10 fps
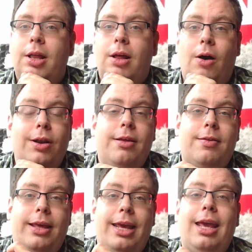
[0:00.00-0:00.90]

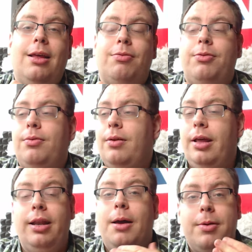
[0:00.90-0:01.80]
Honestly,
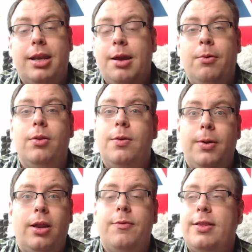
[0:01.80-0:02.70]
and I'm going to go on to a
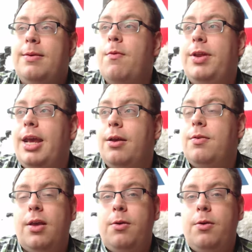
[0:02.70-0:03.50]
lot of this in the video, so